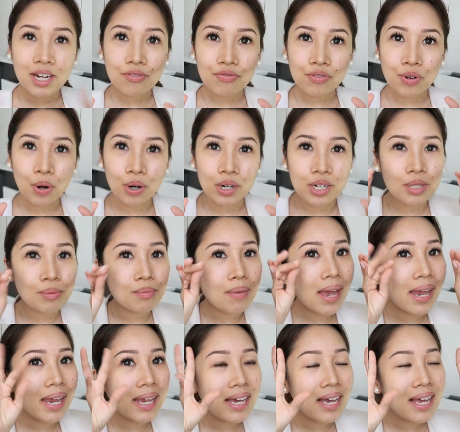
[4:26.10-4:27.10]
And of course,
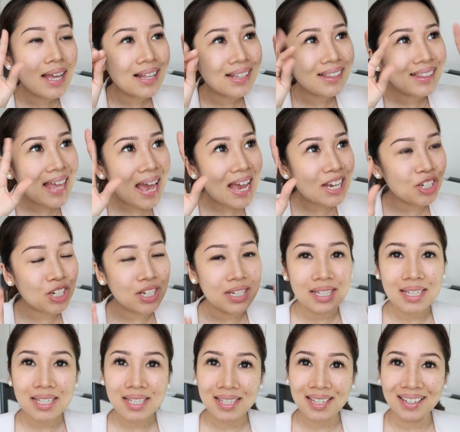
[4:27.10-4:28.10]
my
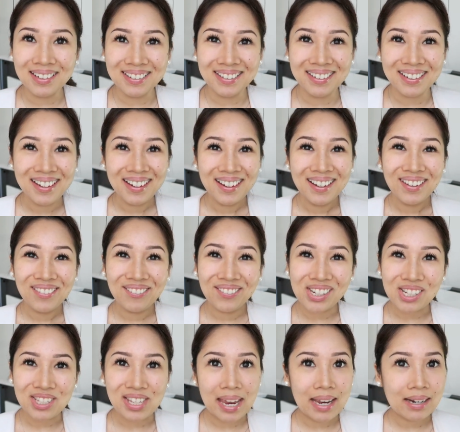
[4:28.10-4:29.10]
lashes.
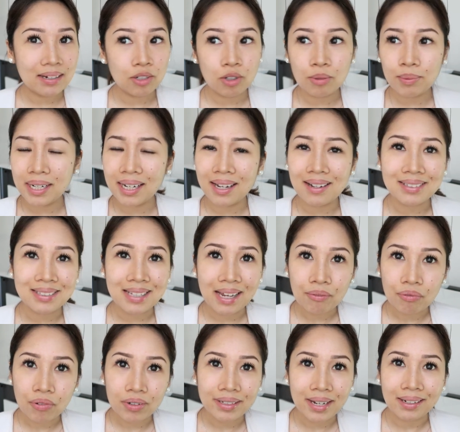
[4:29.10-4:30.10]
Because ain't nobody got
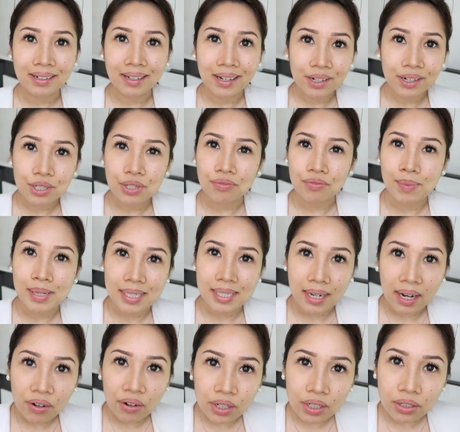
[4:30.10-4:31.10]
time for ten layers of
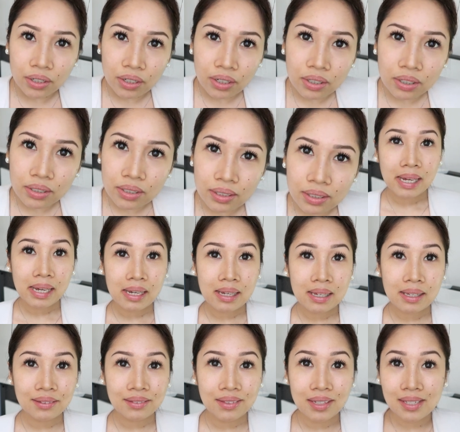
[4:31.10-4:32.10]
mascara, girl.
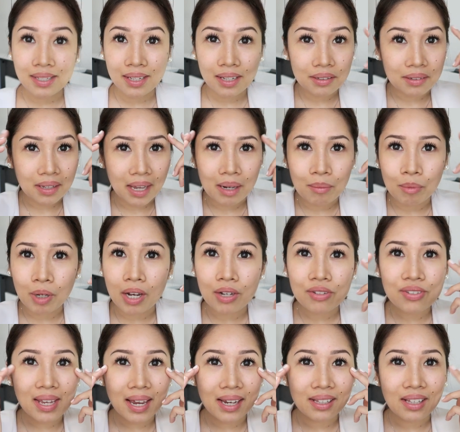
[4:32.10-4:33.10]
And that's it.
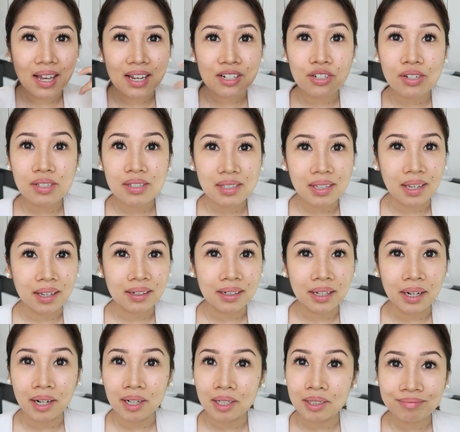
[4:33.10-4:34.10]
Eyebrows, eyelashes,
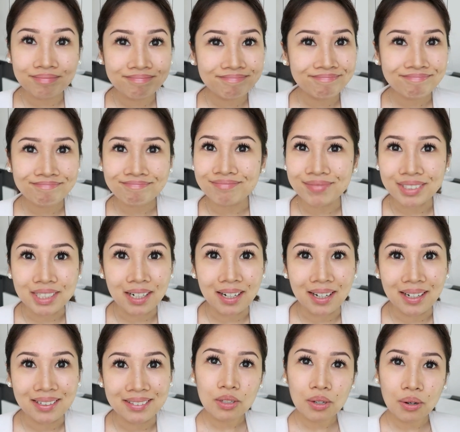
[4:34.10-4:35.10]
skincare.
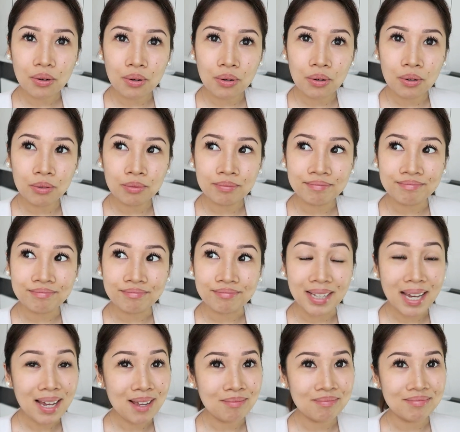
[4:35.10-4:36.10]
Done. So,
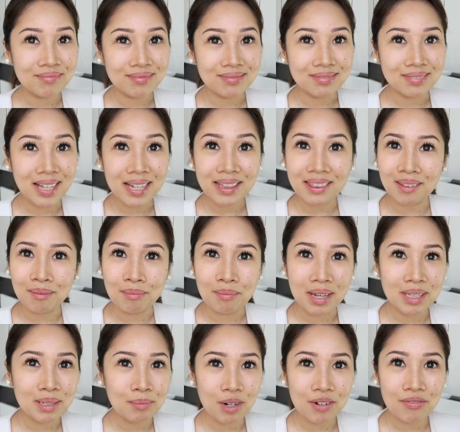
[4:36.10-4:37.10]
yeah. Let the
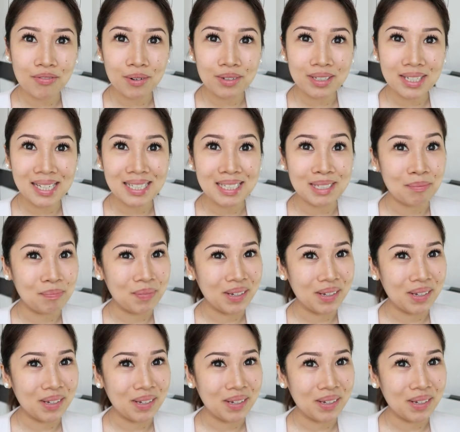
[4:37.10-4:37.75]
metamorphosis